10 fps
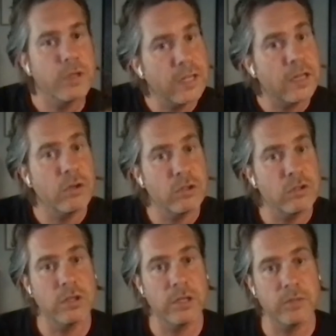But that
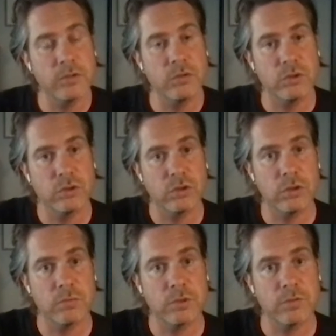also helps you in
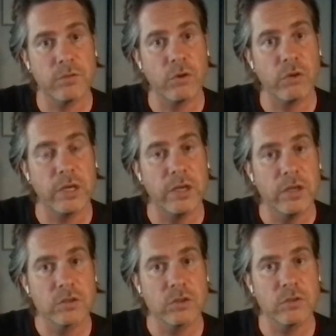terms of, okay,
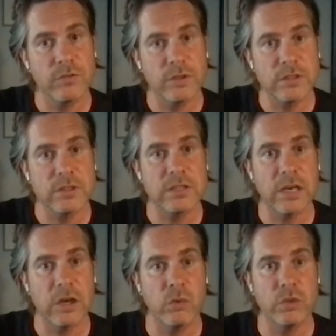so if this is
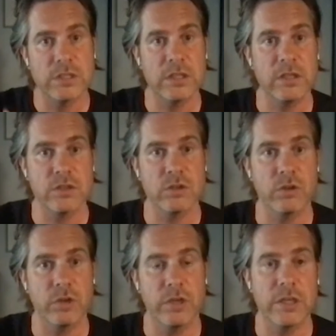how we tell a
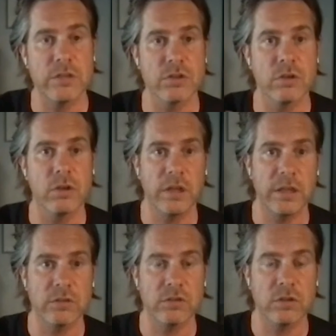story,
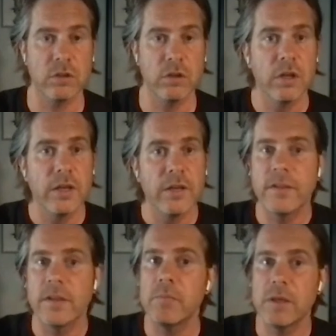internal, external,
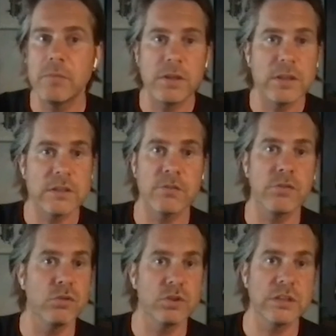then maybe there's a
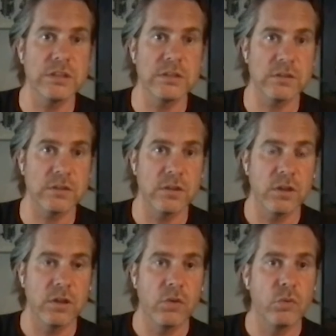few scenes
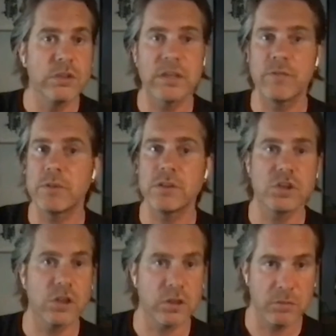which have been
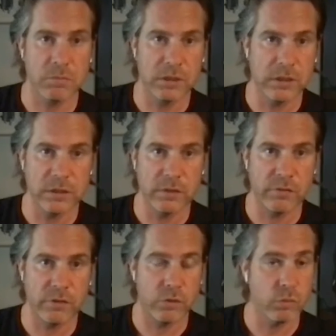shot completely
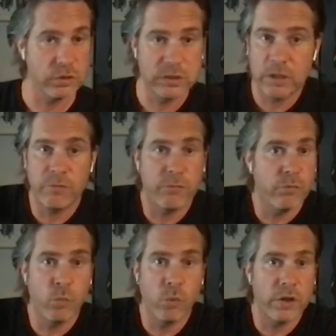different, which are
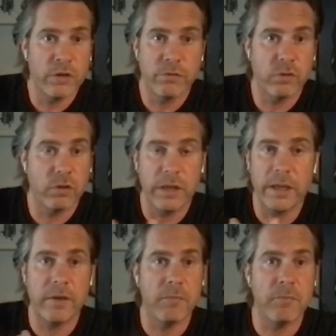wonderful
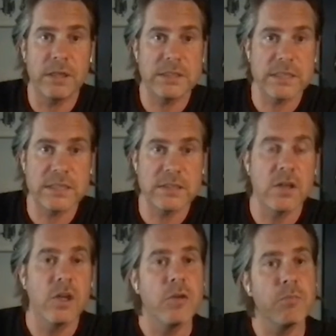and make
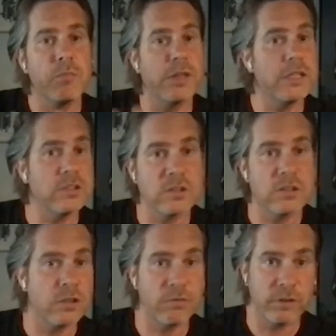sense, but they're
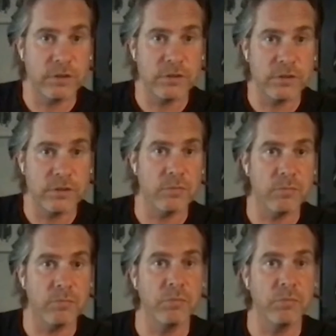just not for this film